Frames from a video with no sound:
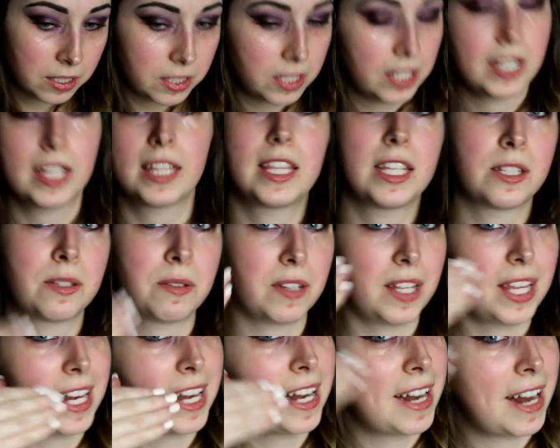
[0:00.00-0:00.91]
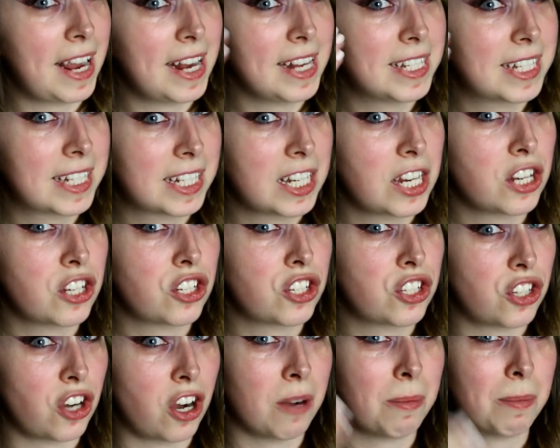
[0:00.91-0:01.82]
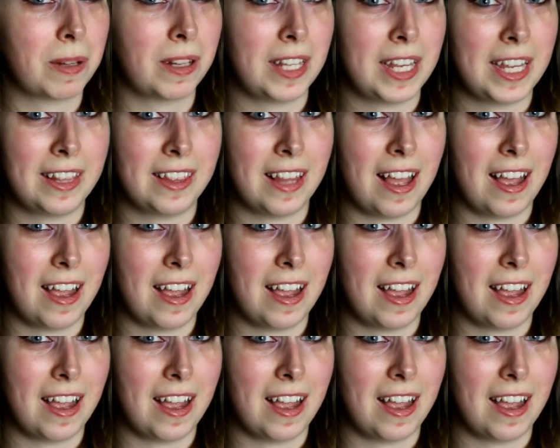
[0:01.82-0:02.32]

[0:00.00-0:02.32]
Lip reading: So you get these really nice, sharp, clean